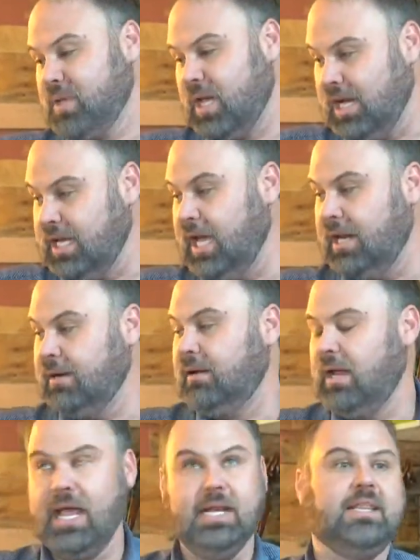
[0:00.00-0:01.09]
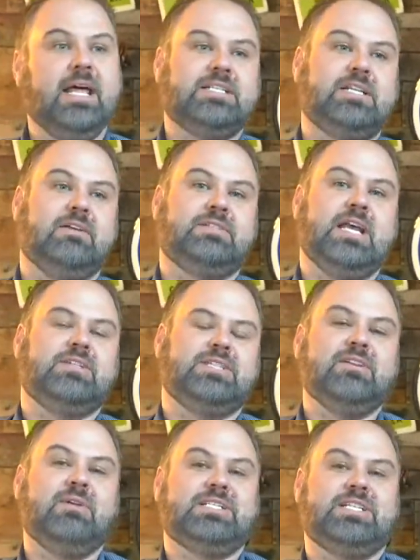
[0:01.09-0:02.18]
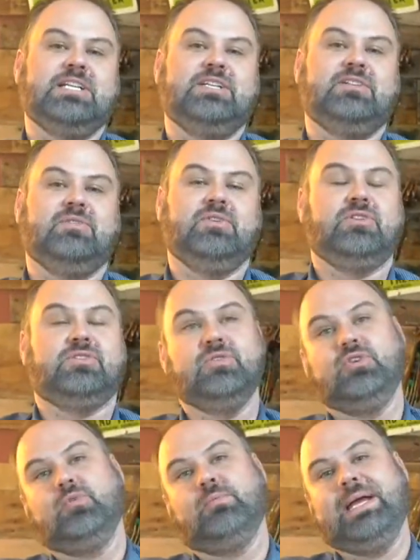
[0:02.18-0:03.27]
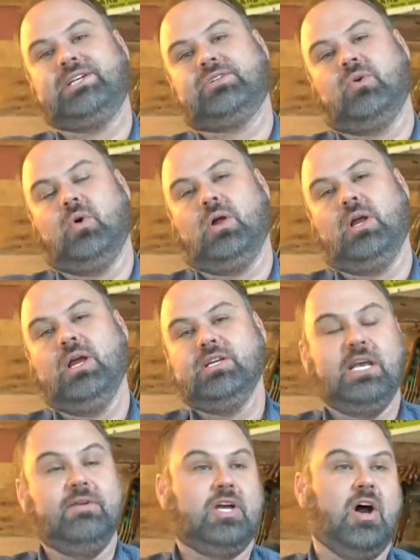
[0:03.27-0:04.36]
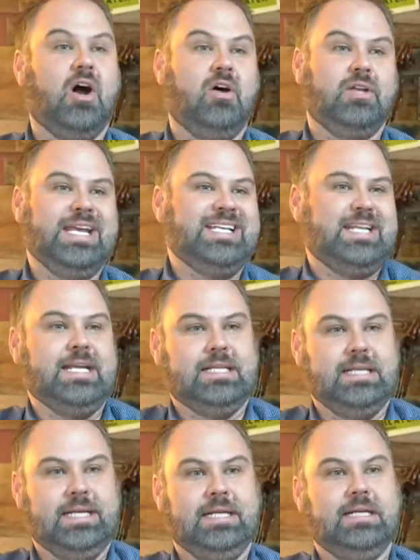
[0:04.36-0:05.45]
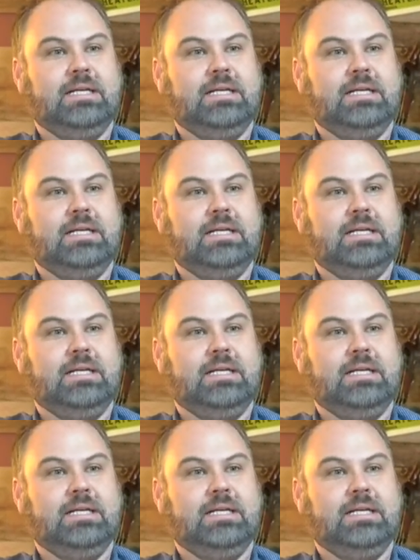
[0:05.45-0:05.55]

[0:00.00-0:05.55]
Again, any of that stuff sounds interesting to you, make sure to give a call. Yes, Hinkley.